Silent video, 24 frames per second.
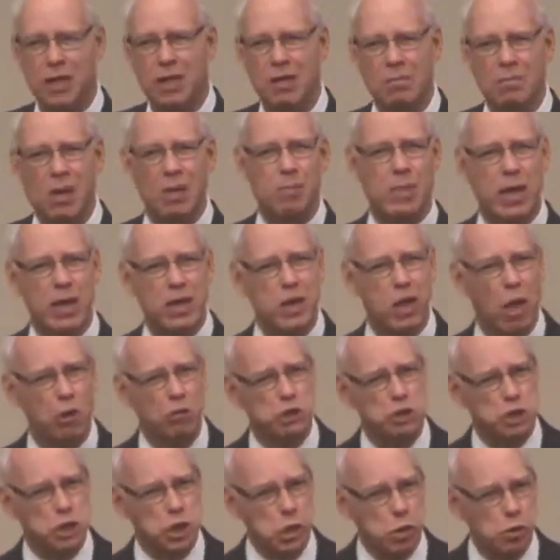but
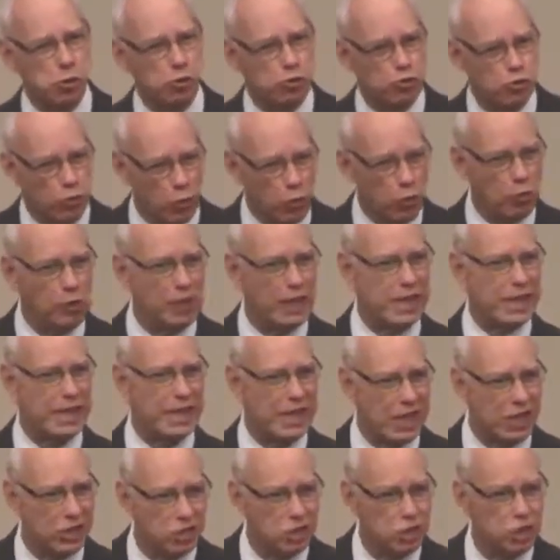because you truly
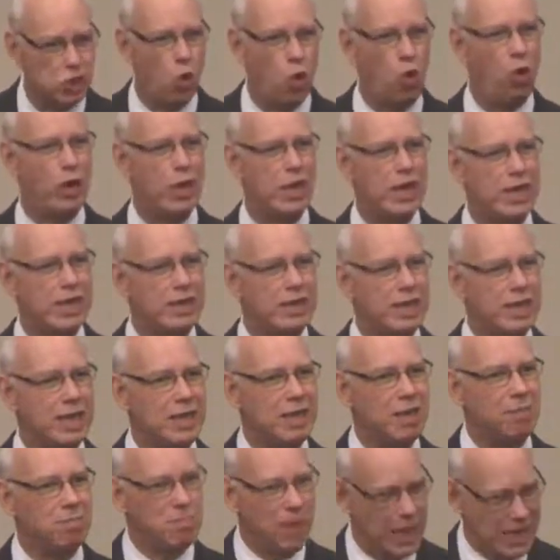enjoy
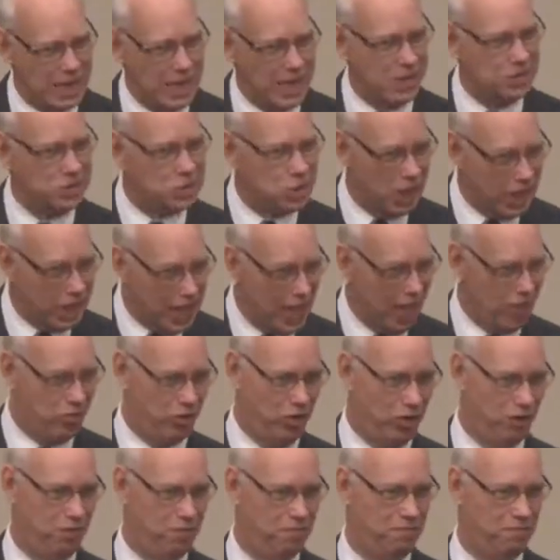being together.